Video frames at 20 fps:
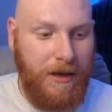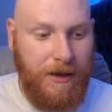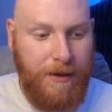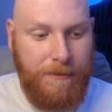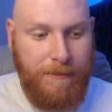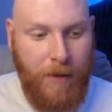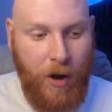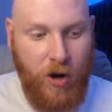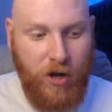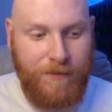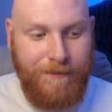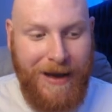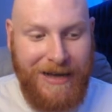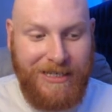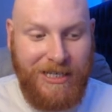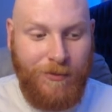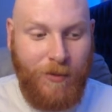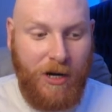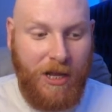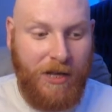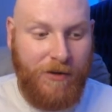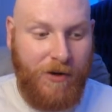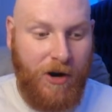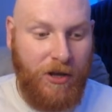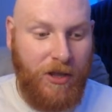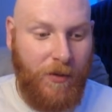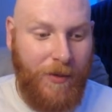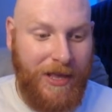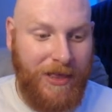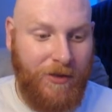Most matches won in a
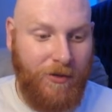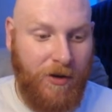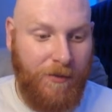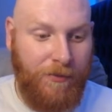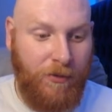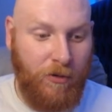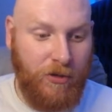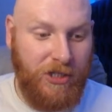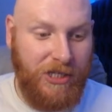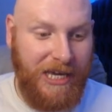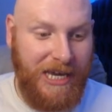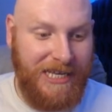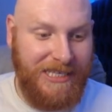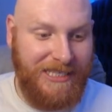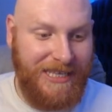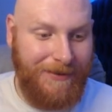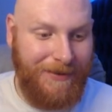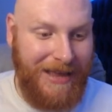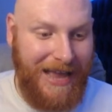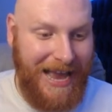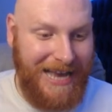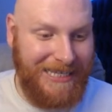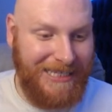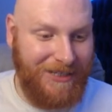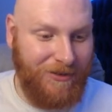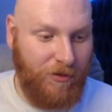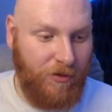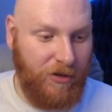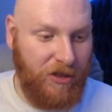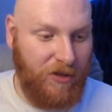row, they went to a Portuguese team in
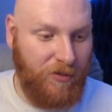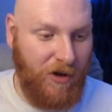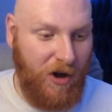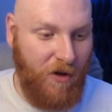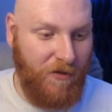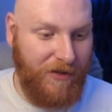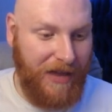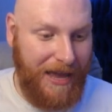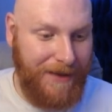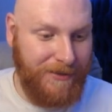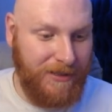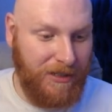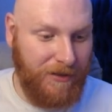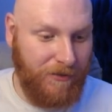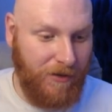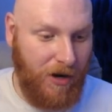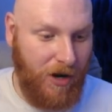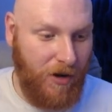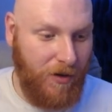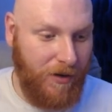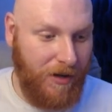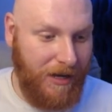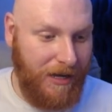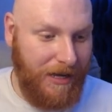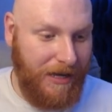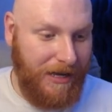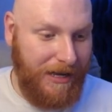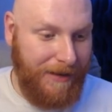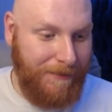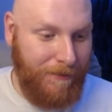Estoril with 12 games in a row.
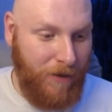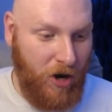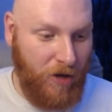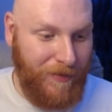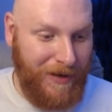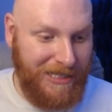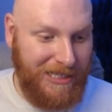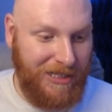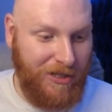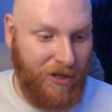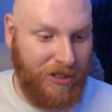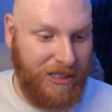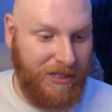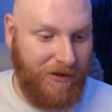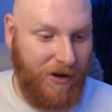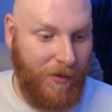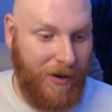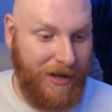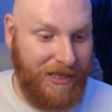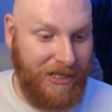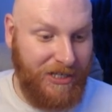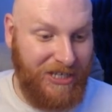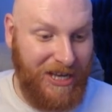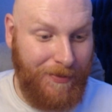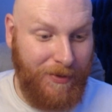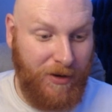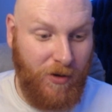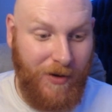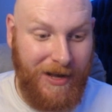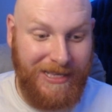Most matches lost in a row went to
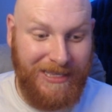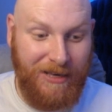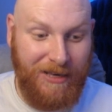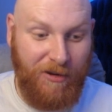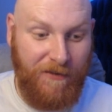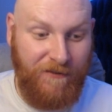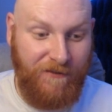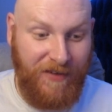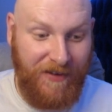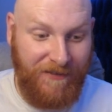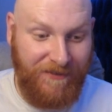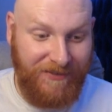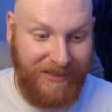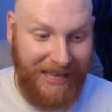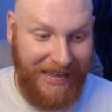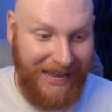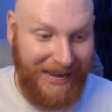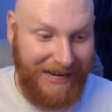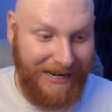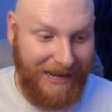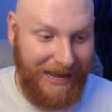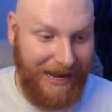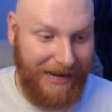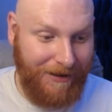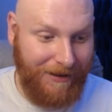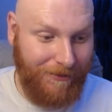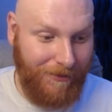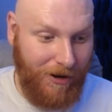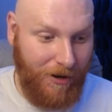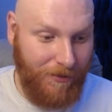Chapecoense with 15 in
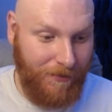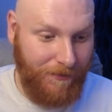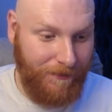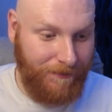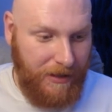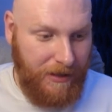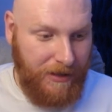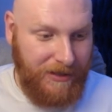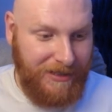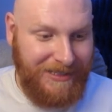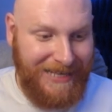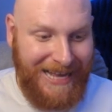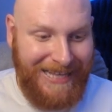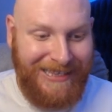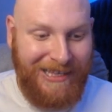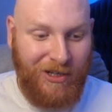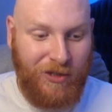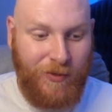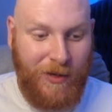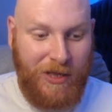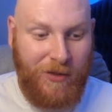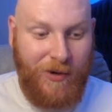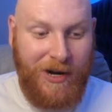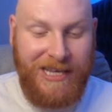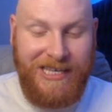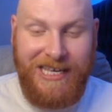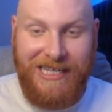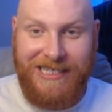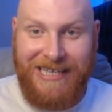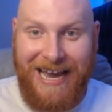a row. Santos went
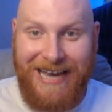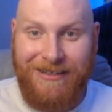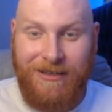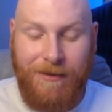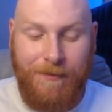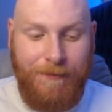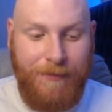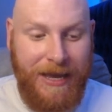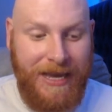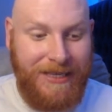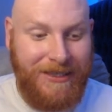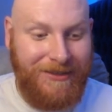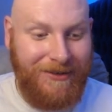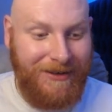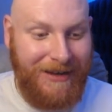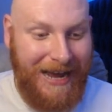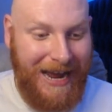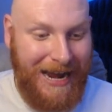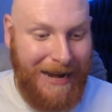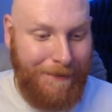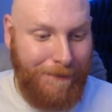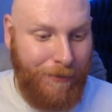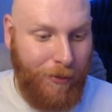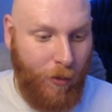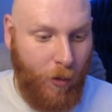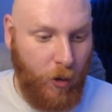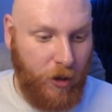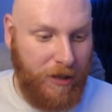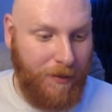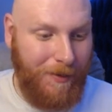26 games unbeaten, and
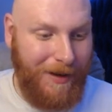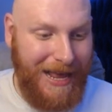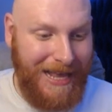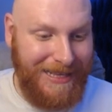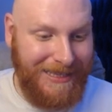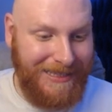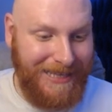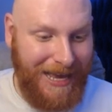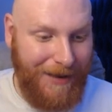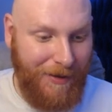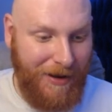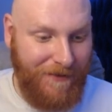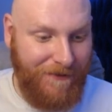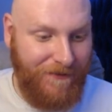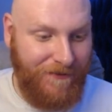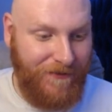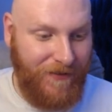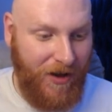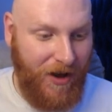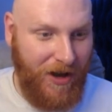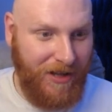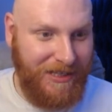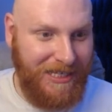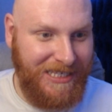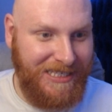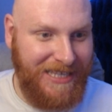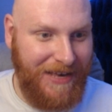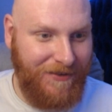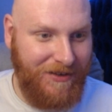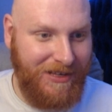Portimonense went
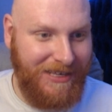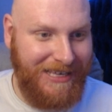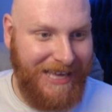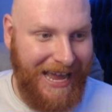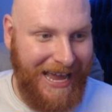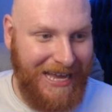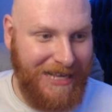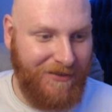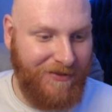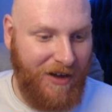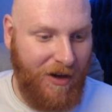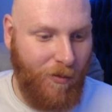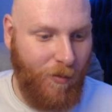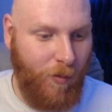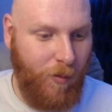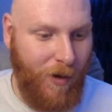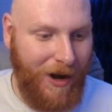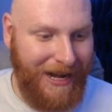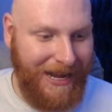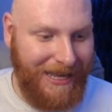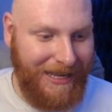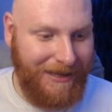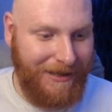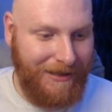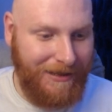37 games without winning